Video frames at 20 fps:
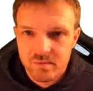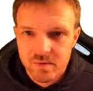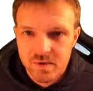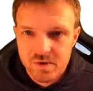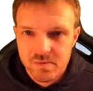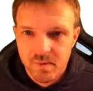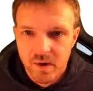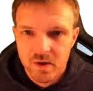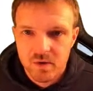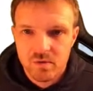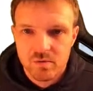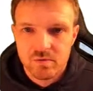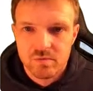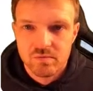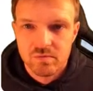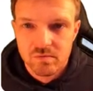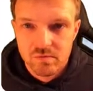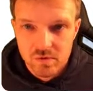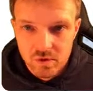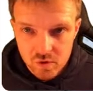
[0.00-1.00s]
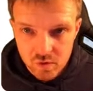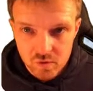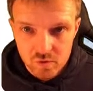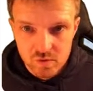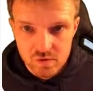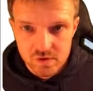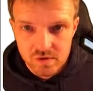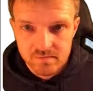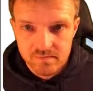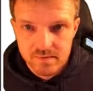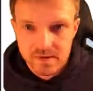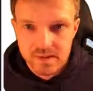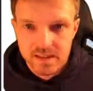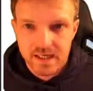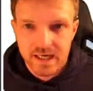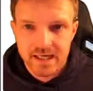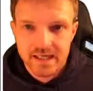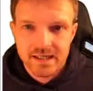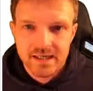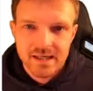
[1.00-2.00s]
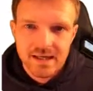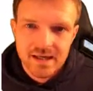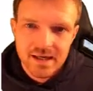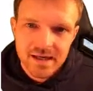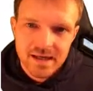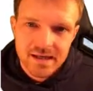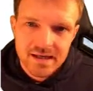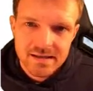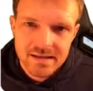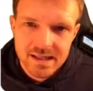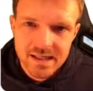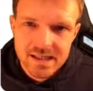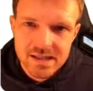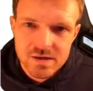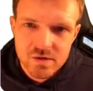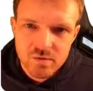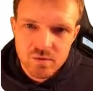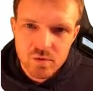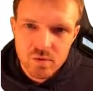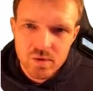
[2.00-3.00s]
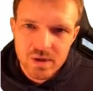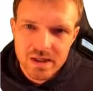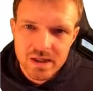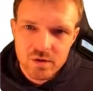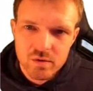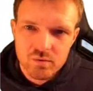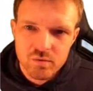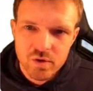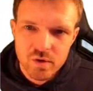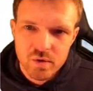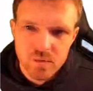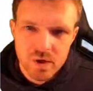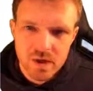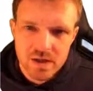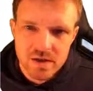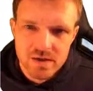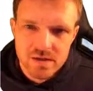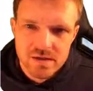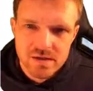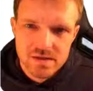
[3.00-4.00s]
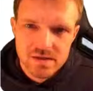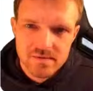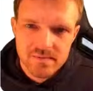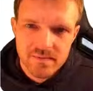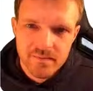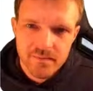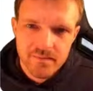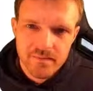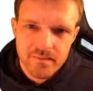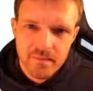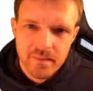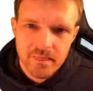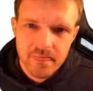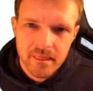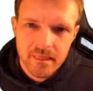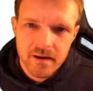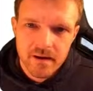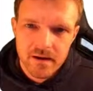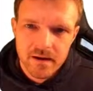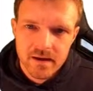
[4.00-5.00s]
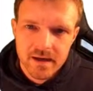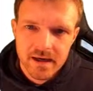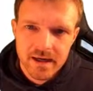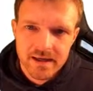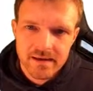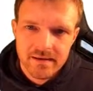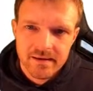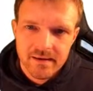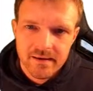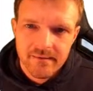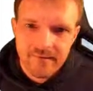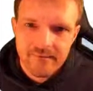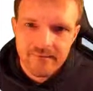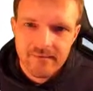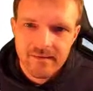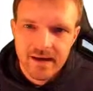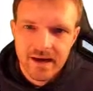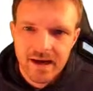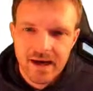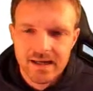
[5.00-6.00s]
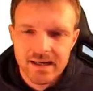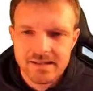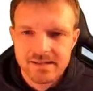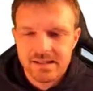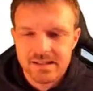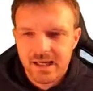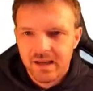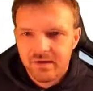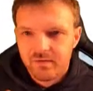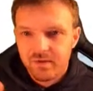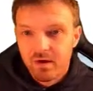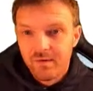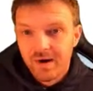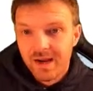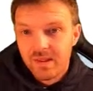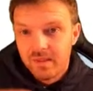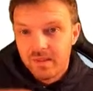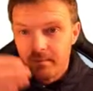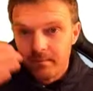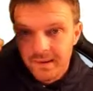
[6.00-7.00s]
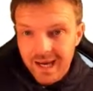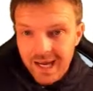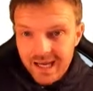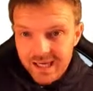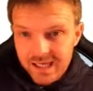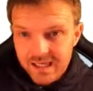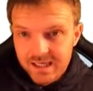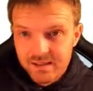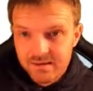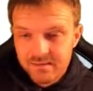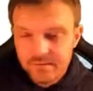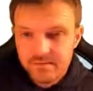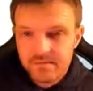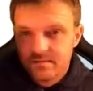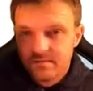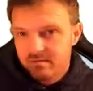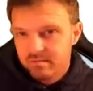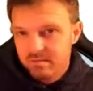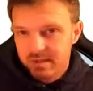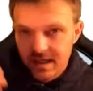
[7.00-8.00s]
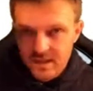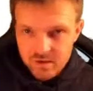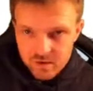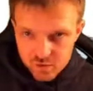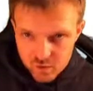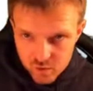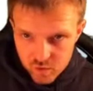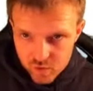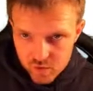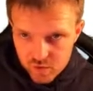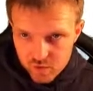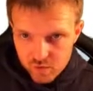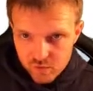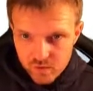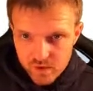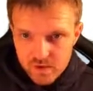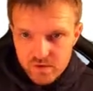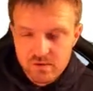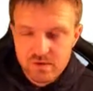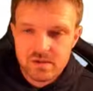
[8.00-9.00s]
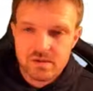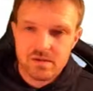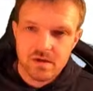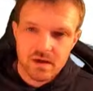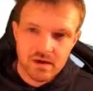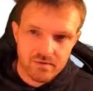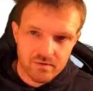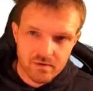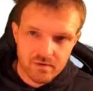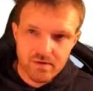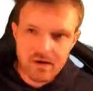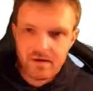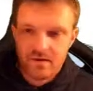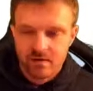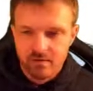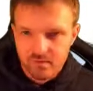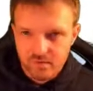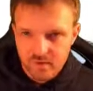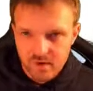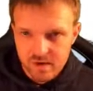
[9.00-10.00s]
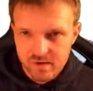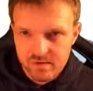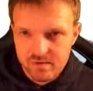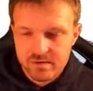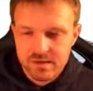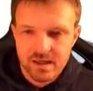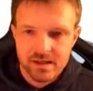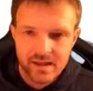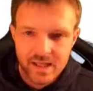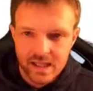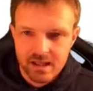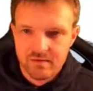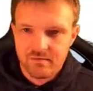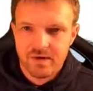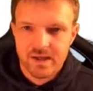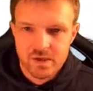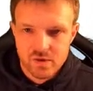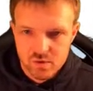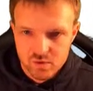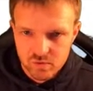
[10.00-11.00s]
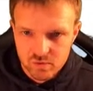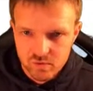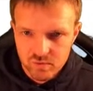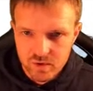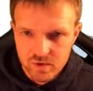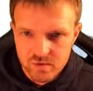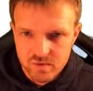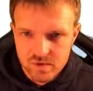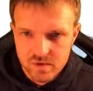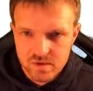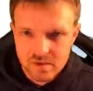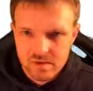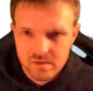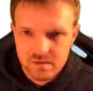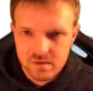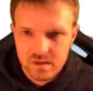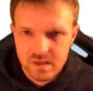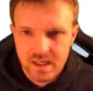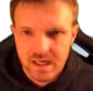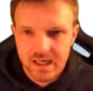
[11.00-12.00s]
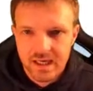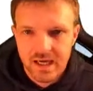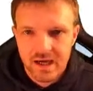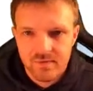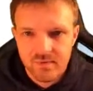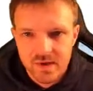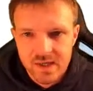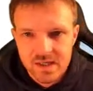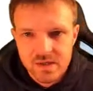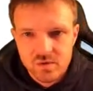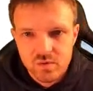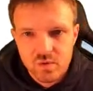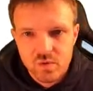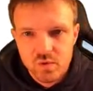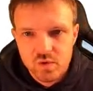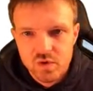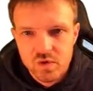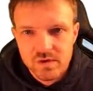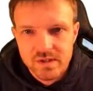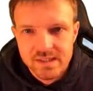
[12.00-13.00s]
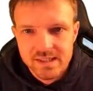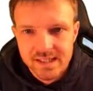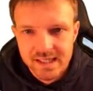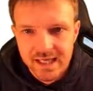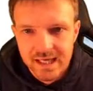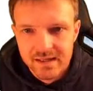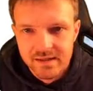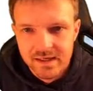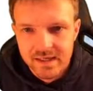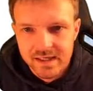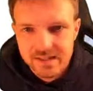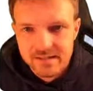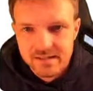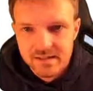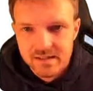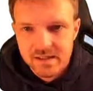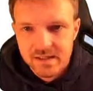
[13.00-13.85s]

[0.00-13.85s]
spinal cord. Okay, these are all little rootlets. Okay, and if they're at the back, they're the dorsal roots. If they're at the front, then they're the ventral roots. Okay, and these all join together